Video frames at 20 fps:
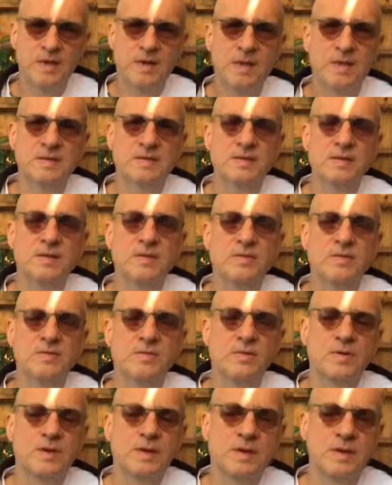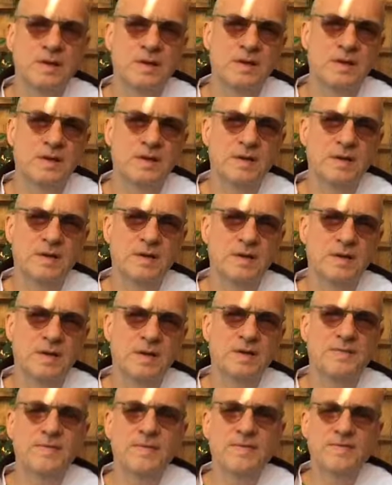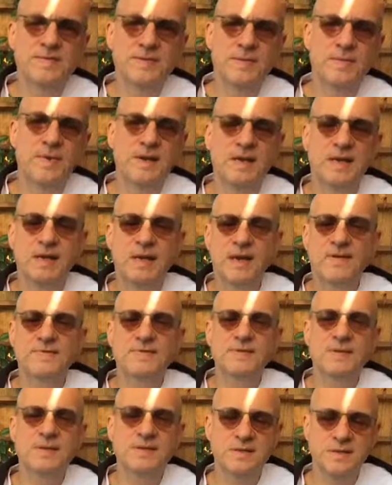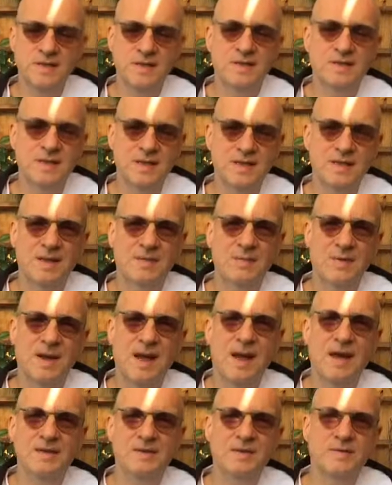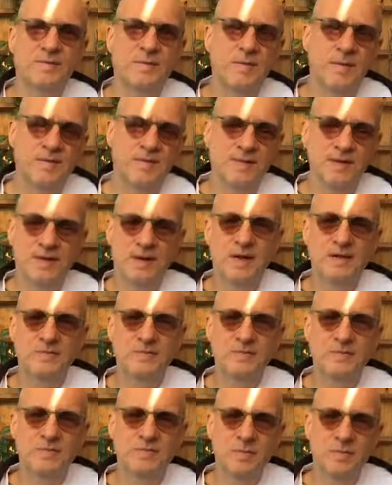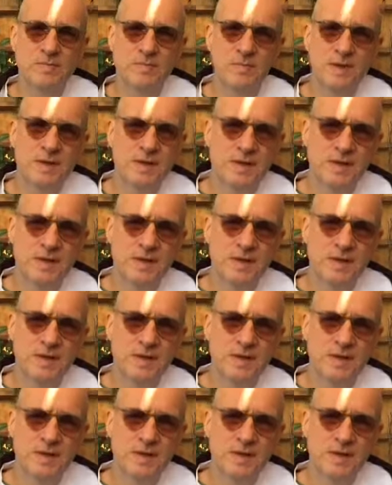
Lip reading: And so even if somebody gives us the thing that we ask for, if it comes from